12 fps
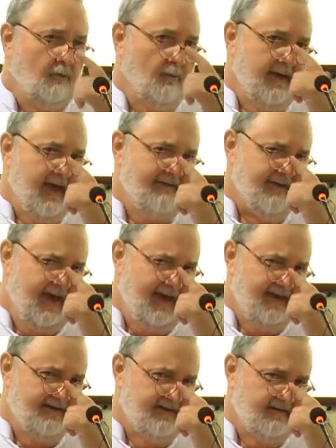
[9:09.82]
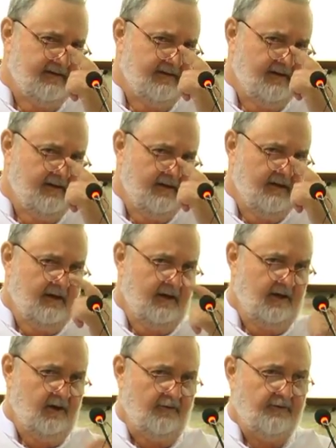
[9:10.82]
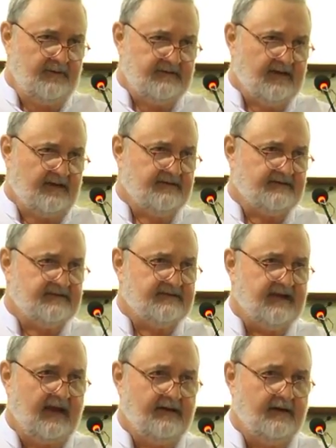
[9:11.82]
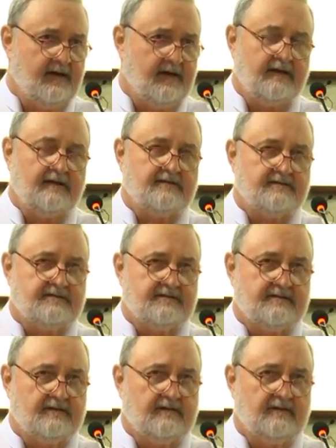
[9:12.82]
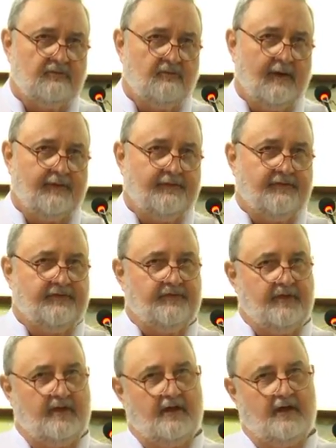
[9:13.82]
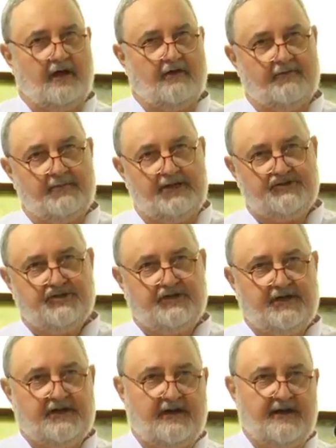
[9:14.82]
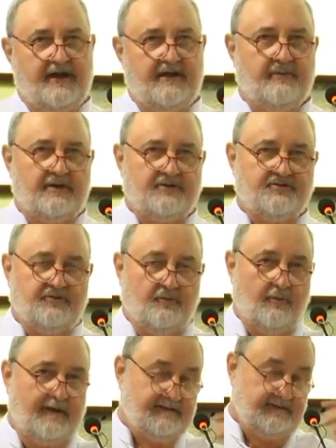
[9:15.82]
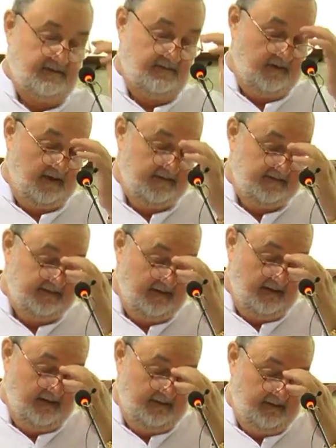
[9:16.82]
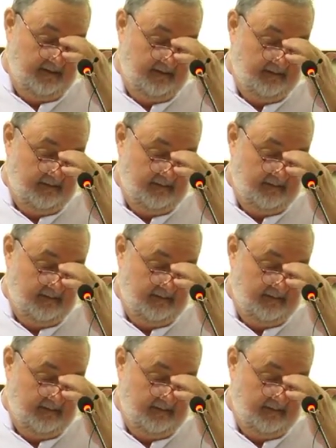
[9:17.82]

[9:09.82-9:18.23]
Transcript: We have had a lot of misunderstandings with our immediate neighbor to the west, Afghanistan,